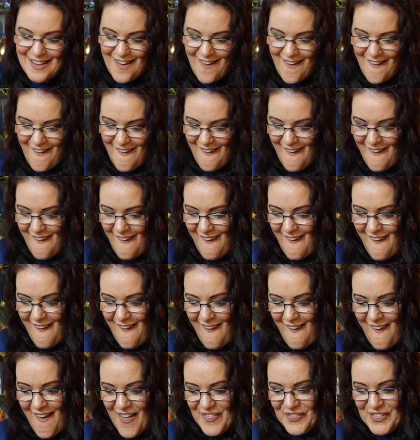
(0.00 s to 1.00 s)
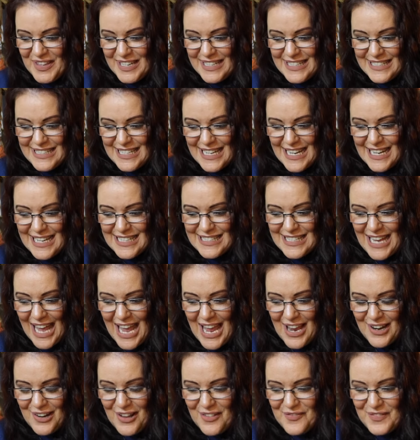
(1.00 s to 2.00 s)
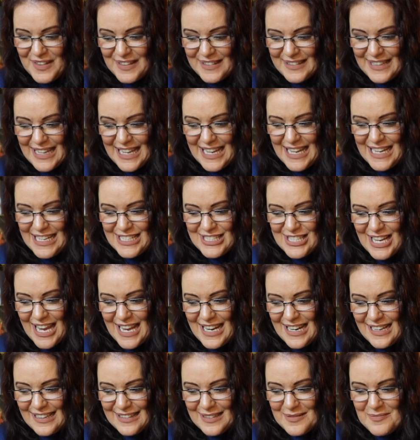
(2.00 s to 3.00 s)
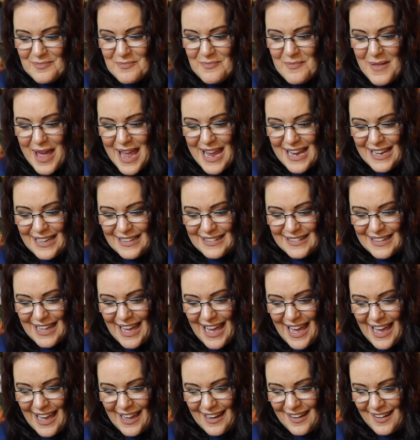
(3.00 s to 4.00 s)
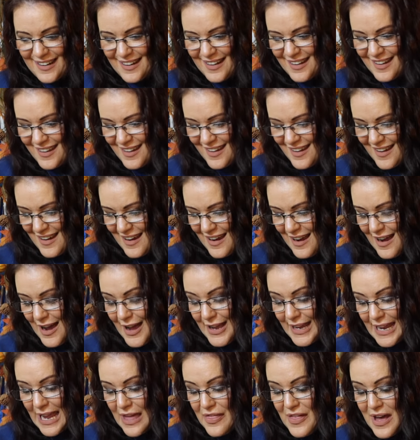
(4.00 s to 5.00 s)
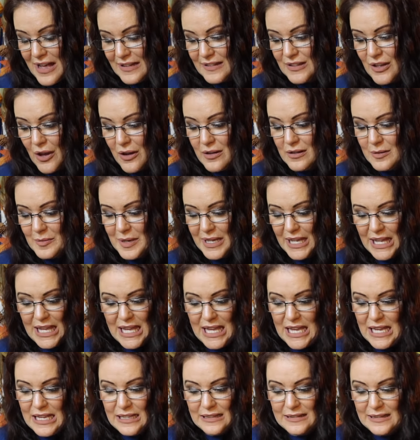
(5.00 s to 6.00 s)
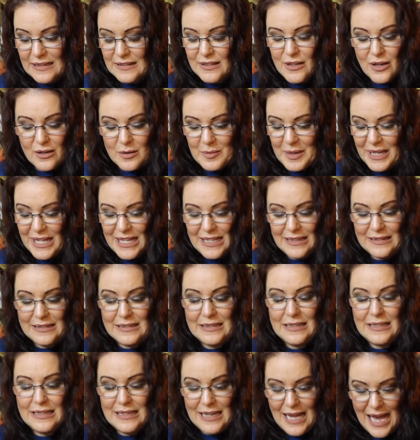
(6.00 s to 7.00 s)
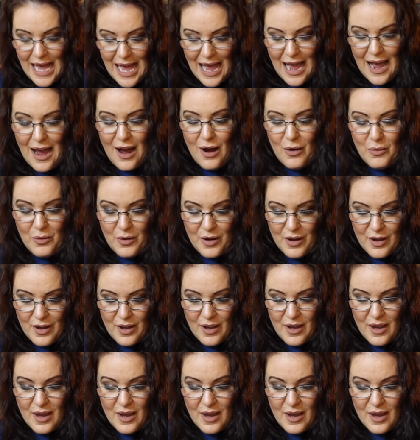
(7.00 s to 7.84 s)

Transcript: The detail on this keychain is amazing. Okay, that's going on my keys. That's going on my keys now.